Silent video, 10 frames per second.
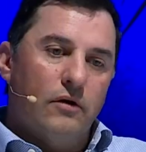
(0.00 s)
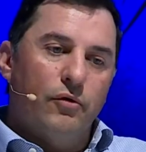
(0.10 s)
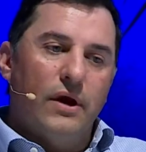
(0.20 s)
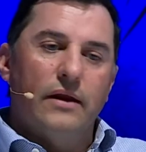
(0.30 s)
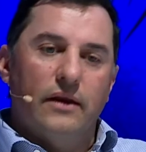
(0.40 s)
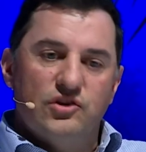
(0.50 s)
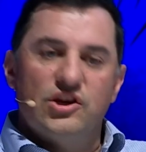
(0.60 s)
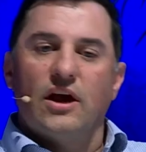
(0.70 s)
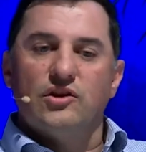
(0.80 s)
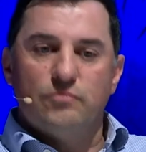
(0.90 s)
create
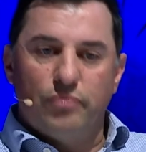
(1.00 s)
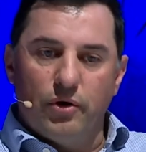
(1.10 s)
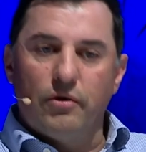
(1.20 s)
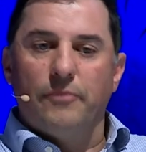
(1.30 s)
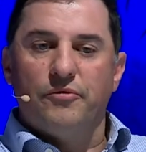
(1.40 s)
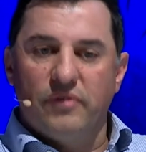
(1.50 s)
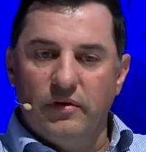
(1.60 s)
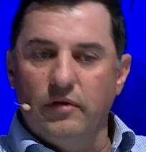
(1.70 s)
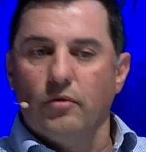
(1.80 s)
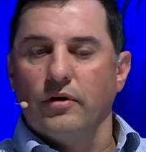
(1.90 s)
education programs
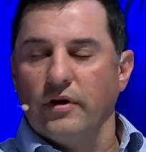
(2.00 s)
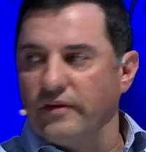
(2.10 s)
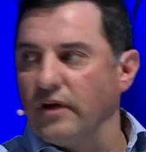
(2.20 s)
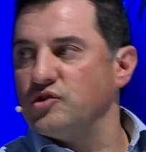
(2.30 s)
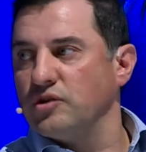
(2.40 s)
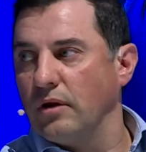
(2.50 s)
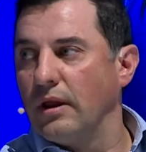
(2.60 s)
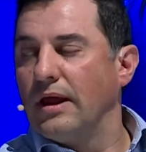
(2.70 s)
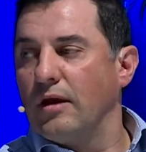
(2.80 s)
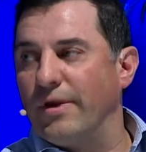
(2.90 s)
within the organisation
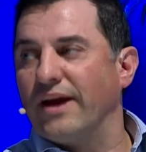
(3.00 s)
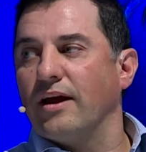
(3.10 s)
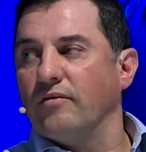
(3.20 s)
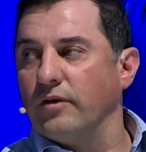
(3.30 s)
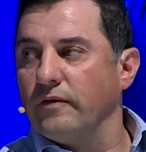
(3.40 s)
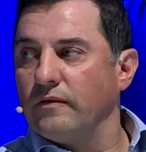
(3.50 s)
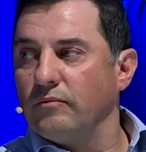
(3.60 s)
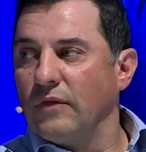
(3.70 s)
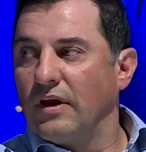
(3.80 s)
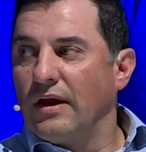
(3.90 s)
about governance.
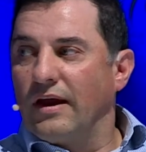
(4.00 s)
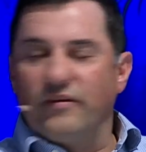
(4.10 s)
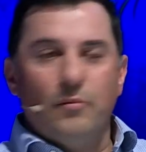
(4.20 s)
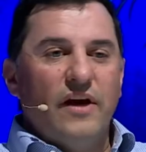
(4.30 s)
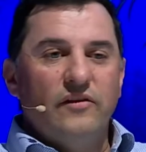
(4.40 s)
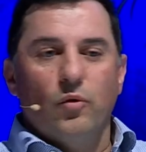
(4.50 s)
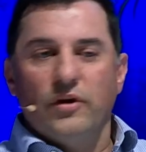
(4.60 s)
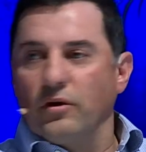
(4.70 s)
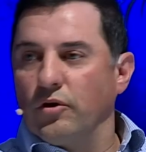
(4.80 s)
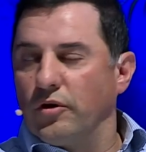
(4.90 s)
It's amazing what
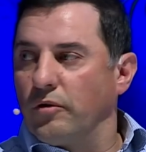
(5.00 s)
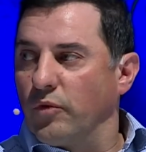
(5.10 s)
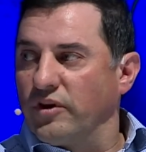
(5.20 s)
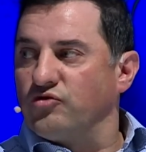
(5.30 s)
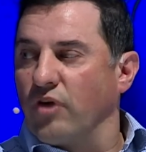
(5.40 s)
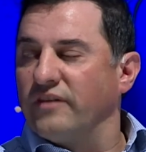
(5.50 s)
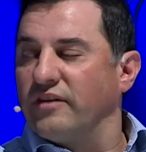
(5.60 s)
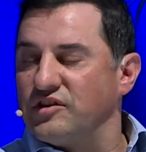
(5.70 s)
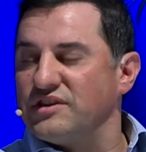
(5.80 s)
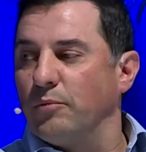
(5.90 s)
you learn when you try and
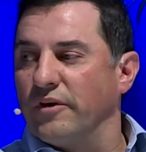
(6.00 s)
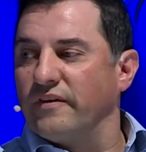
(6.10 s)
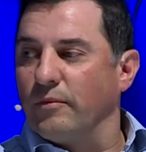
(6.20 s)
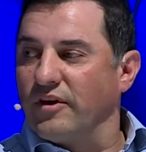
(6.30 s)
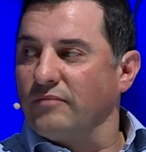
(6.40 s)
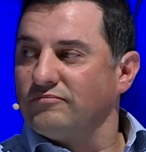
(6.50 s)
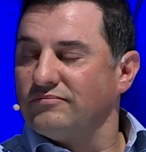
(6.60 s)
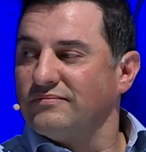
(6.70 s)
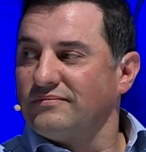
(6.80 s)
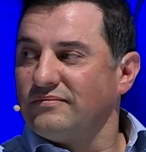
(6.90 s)
teach someone something.
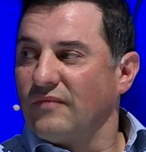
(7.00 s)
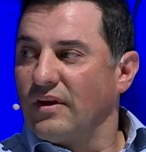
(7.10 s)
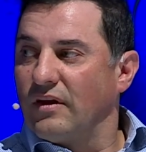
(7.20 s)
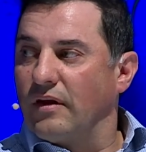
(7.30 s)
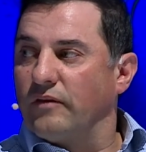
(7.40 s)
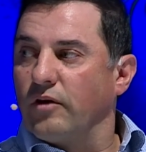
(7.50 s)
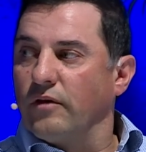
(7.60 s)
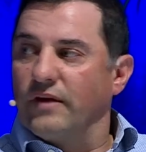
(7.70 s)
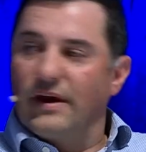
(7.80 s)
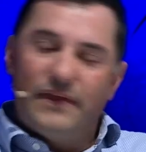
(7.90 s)
And so
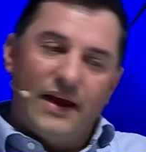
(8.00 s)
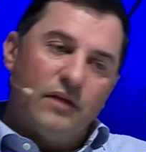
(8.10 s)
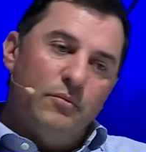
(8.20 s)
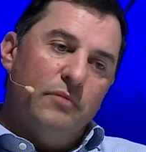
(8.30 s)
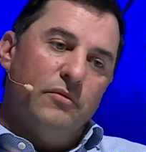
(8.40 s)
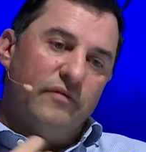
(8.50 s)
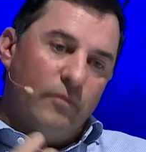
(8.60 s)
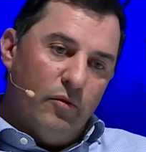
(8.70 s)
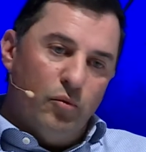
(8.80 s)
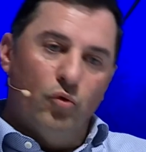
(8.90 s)
if you get that commitment
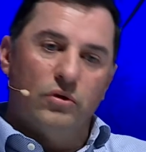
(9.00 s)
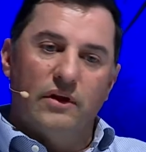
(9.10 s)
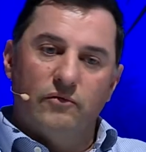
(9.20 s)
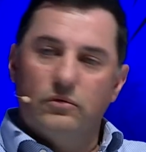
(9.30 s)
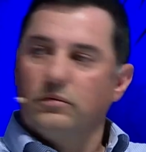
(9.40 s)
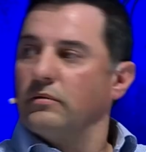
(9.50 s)
from the board level